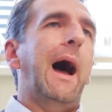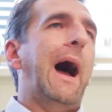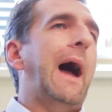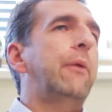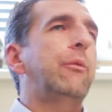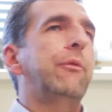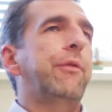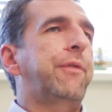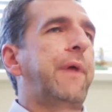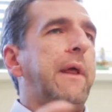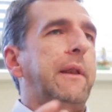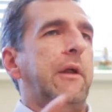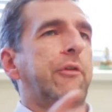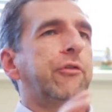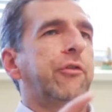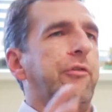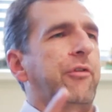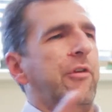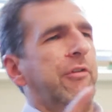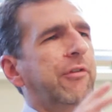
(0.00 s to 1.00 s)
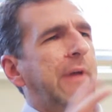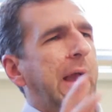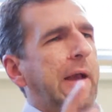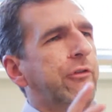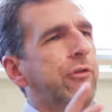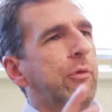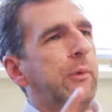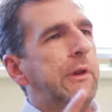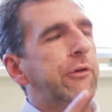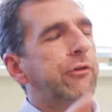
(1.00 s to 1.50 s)
I don't think that's just a
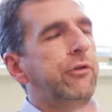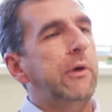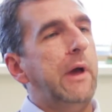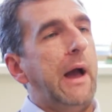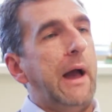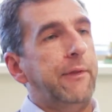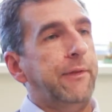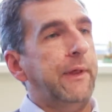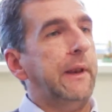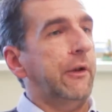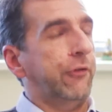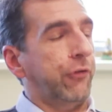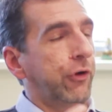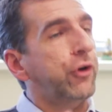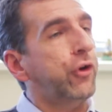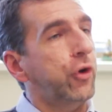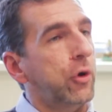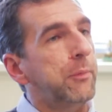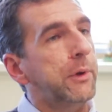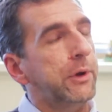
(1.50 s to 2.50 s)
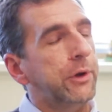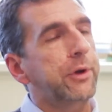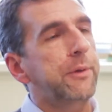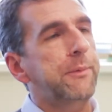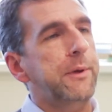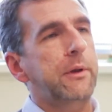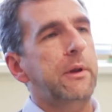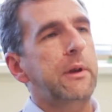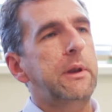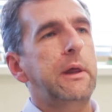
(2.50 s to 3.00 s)
sexual issue. I think that's a human
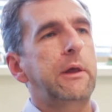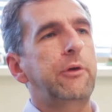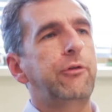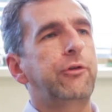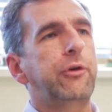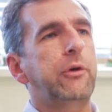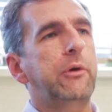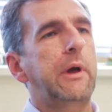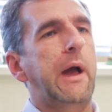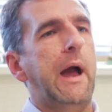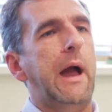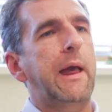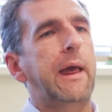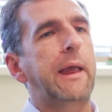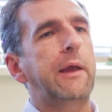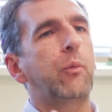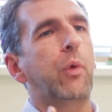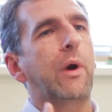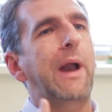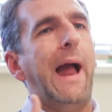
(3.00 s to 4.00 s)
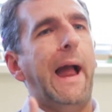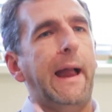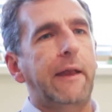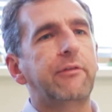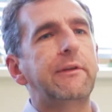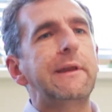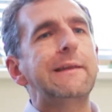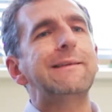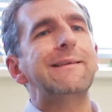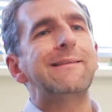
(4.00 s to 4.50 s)
community issue. I think we're
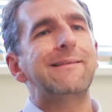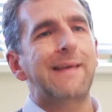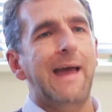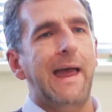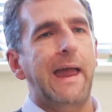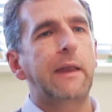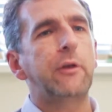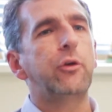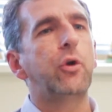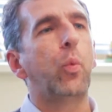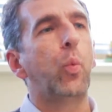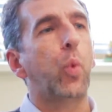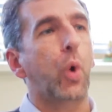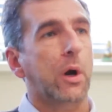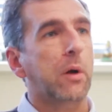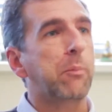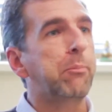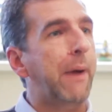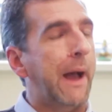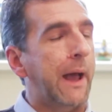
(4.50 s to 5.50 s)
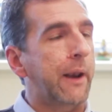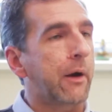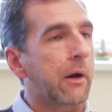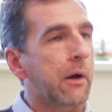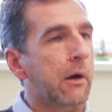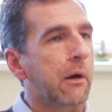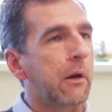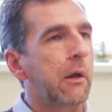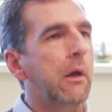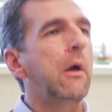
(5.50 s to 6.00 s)
actually designed to work
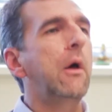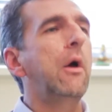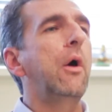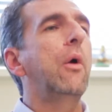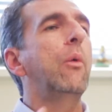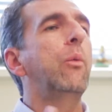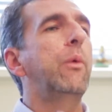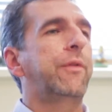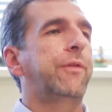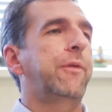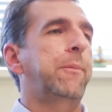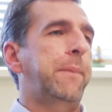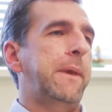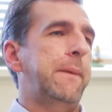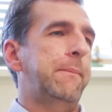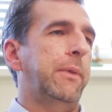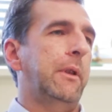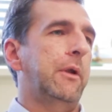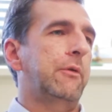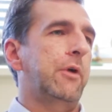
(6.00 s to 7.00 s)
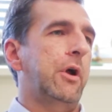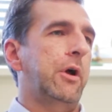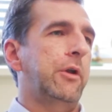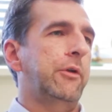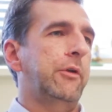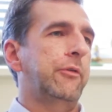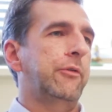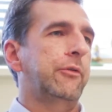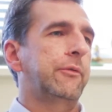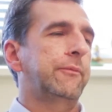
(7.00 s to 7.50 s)
better with the people
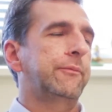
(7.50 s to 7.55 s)
around us.